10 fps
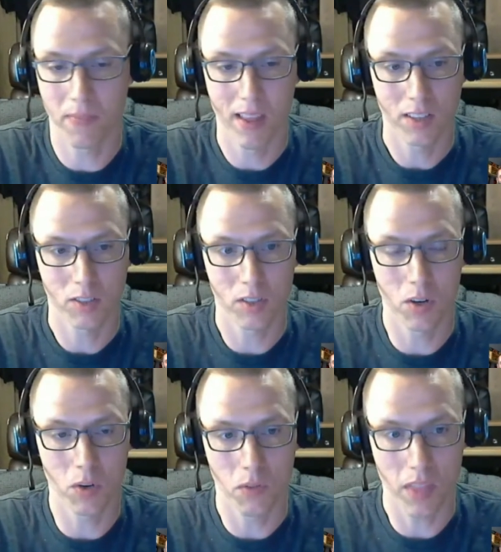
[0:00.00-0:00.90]

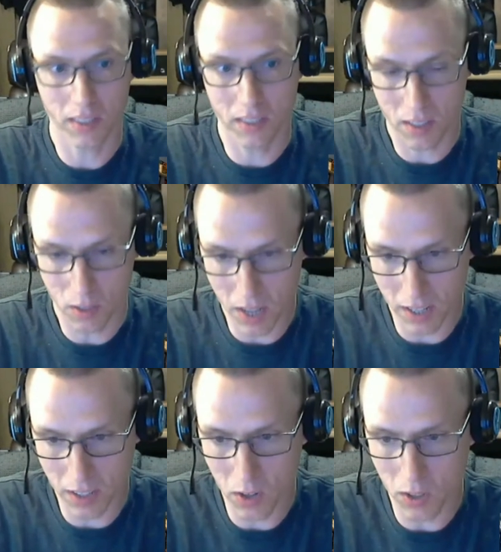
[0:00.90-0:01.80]
So you tend to
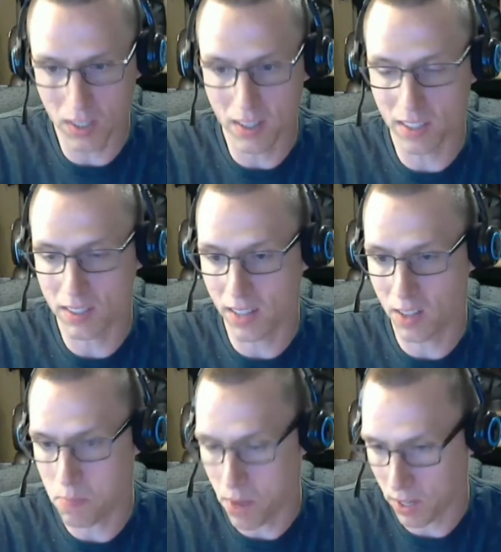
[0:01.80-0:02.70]
notice that that's not the
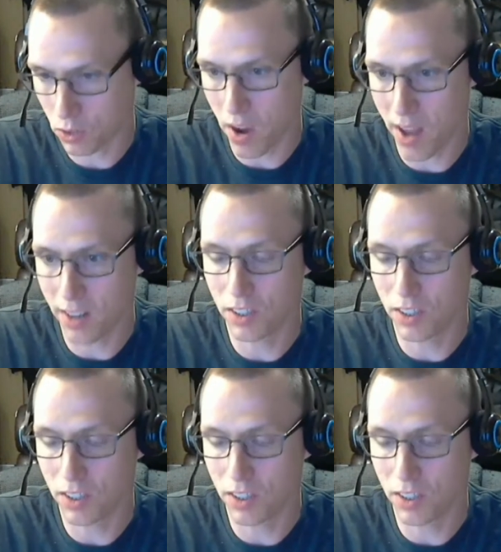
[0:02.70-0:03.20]
best strategy.